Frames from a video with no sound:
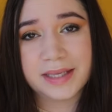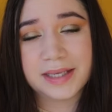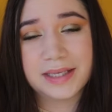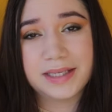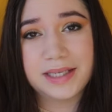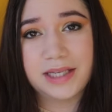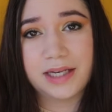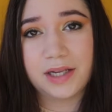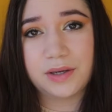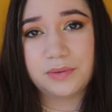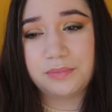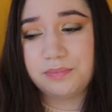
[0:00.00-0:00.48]

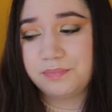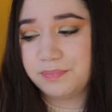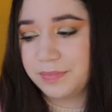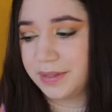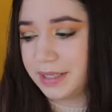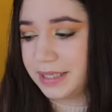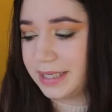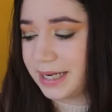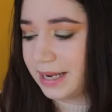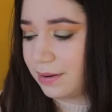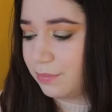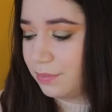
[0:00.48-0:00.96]
you know,
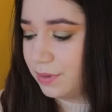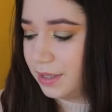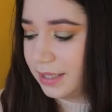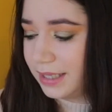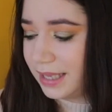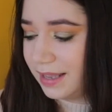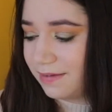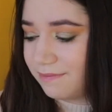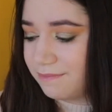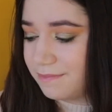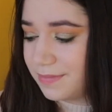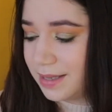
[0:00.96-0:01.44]
that will
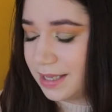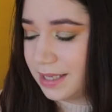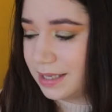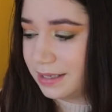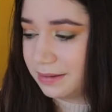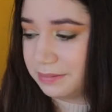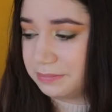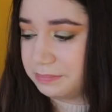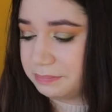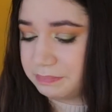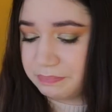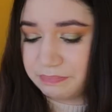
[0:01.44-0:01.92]
give
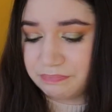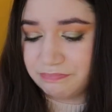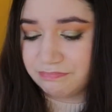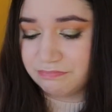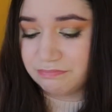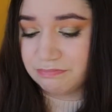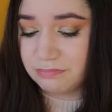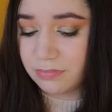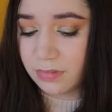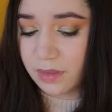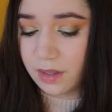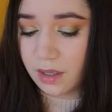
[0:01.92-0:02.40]
me
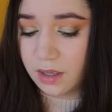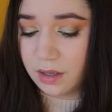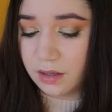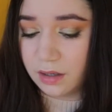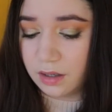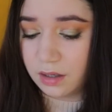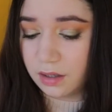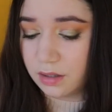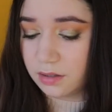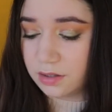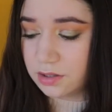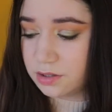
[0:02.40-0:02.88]

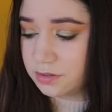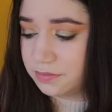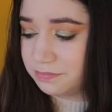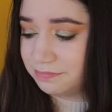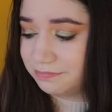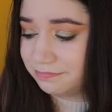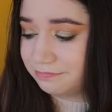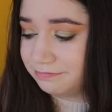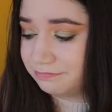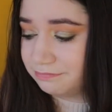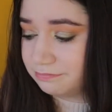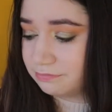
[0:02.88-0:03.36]
a good,
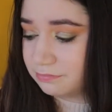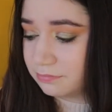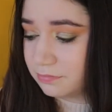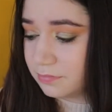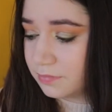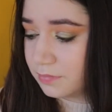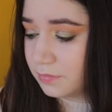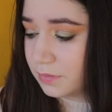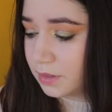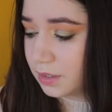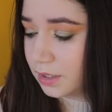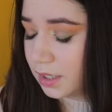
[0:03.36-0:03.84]

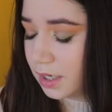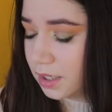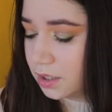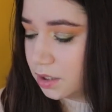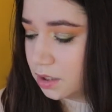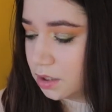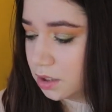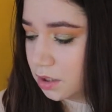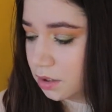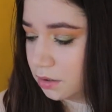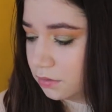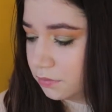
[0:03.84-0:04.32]
I
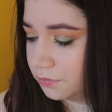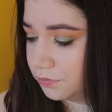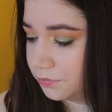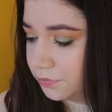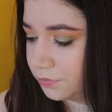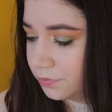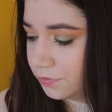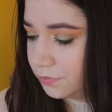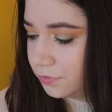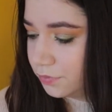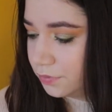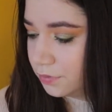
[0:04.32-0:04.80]
don't know,
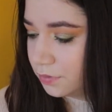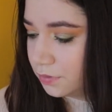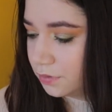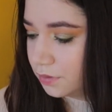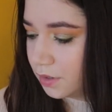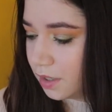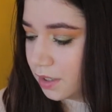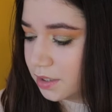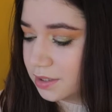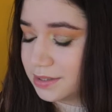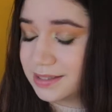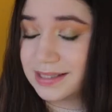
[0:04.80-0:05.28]

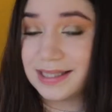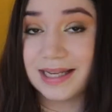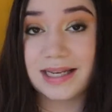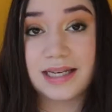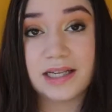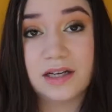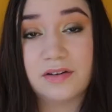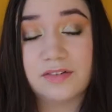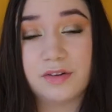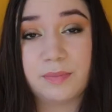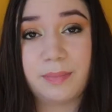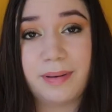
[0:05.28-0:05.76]

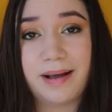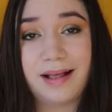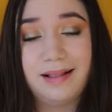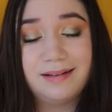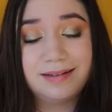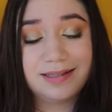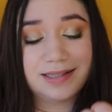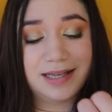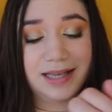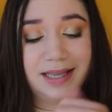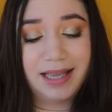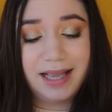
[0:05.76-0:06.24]
understanding of the
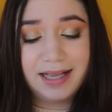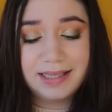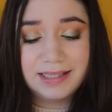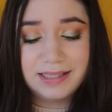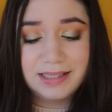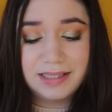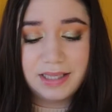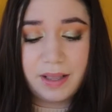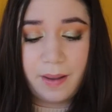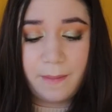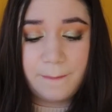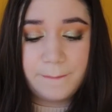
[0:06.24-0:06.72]
palette, I
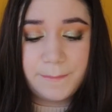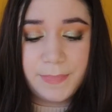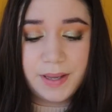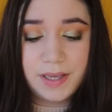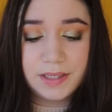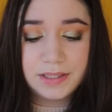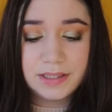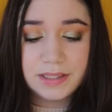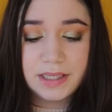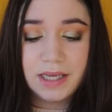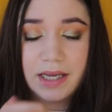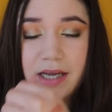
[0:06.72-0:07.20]
guess.
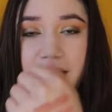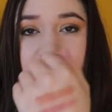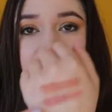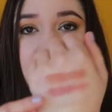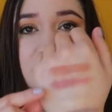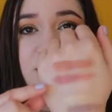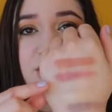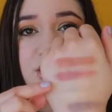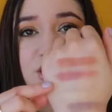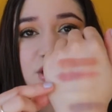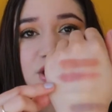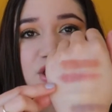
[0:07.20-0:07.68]
But
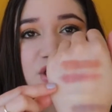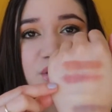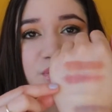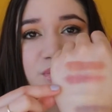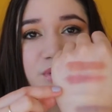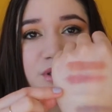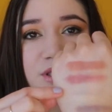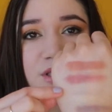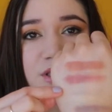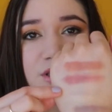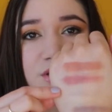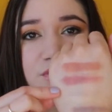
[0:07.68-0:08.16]
I just
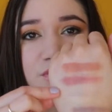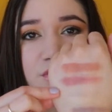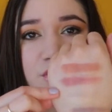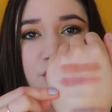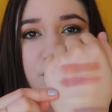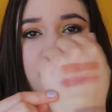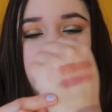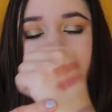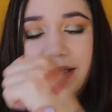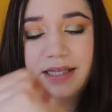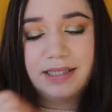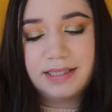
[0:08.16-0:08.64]
wanted to work
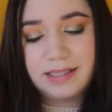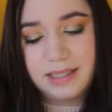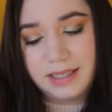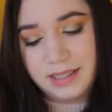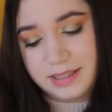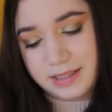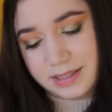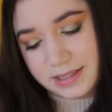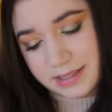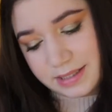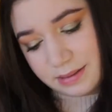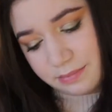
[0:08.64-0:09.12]
on this, and
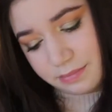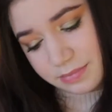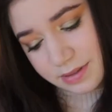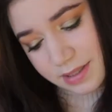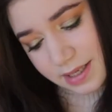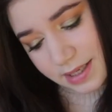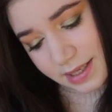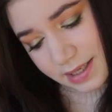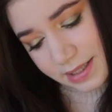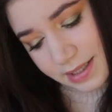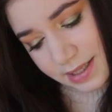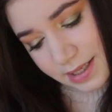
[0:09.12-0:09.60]
it seems
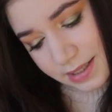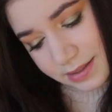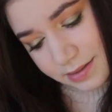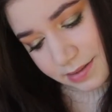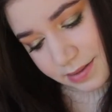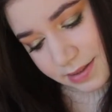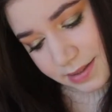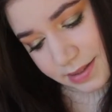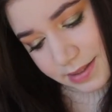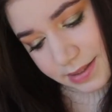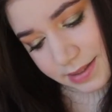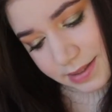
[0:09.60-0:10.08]
like it has
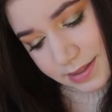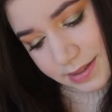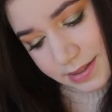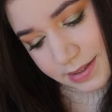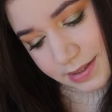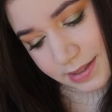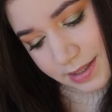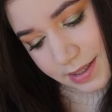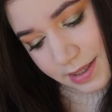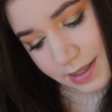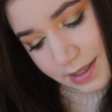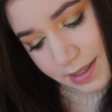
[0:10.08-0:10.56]
a
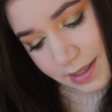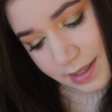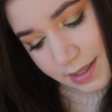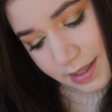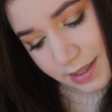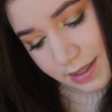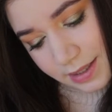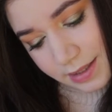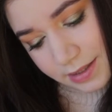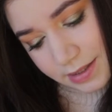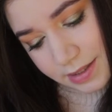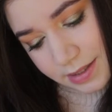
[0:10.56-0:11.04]

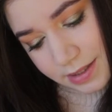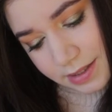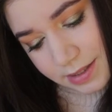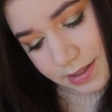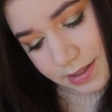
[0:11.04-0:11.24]
slight